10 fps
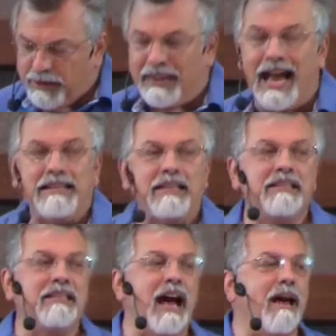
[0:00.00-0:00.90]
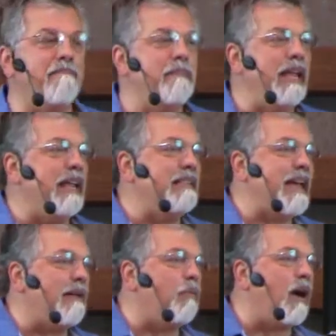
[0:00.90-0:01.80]
But that does not mean
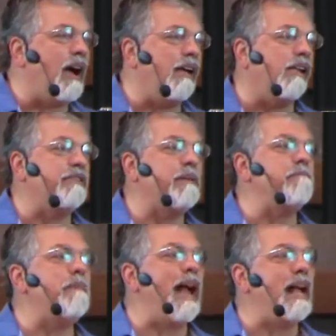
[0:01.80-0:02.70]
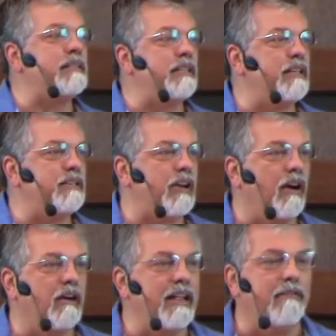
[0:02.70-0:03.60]
that while the masses
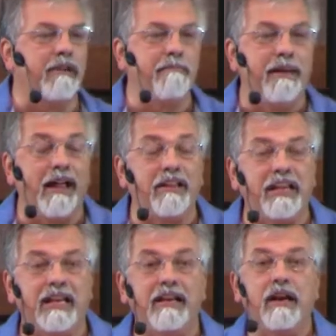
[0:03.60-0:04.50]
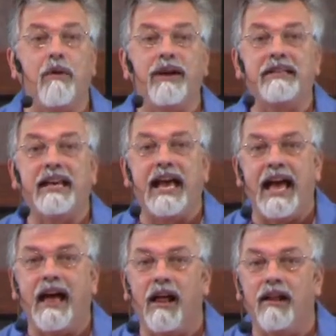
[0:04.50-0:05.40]
are in rebellion and going to
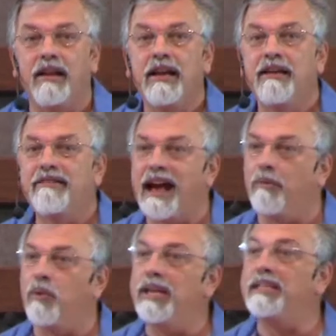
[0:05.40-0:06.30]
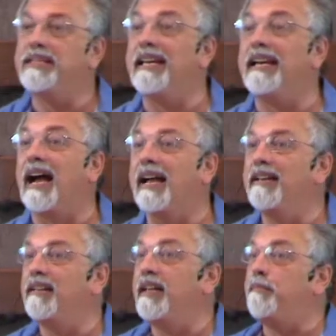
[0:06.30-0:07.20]
hell, that we sit
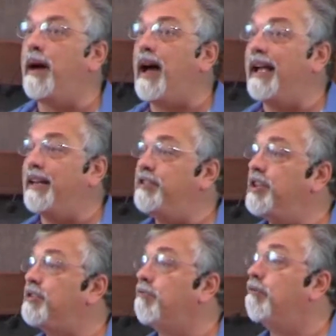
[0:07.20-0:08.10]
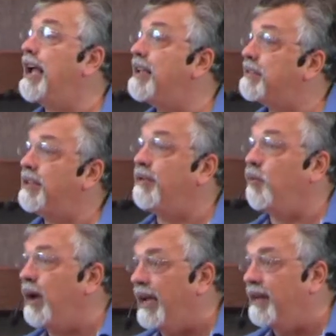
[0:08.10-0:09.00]
idly by and just rest
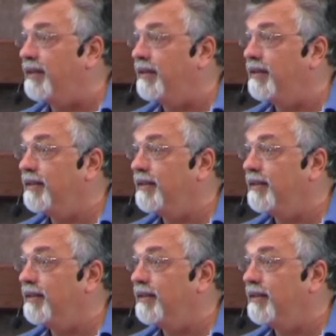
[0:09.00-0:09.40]
and wait.